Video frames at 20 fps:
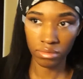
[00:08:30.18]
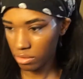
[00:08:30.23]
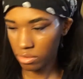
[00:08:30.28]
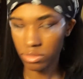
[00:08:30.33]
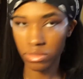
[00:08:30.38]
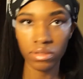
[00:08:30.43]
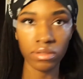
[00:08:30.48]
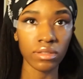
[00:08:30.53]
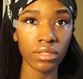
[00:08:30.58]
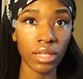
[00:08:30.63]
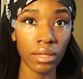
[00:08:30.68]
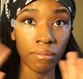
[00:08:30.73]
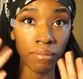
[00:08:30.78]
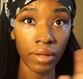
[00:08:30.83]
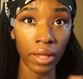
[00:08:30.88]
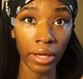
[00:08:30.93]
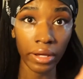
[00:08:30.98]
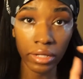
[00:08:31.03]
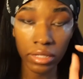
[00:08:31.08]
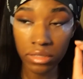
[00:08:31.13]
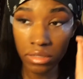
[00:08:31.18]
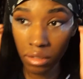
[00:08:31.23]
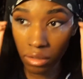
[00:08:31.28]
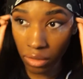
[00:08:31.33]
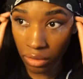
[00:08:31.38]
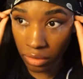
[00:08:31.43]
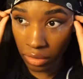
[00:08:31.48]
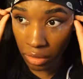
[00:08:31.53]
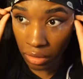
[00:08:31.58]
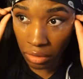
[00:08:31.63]
So that black is
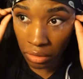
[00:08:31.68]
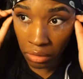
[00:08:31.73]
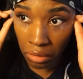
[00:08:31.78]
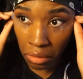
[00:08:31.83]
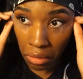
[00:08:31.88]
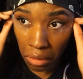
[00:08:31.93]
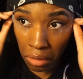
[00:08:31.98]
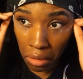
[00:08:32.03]
on there.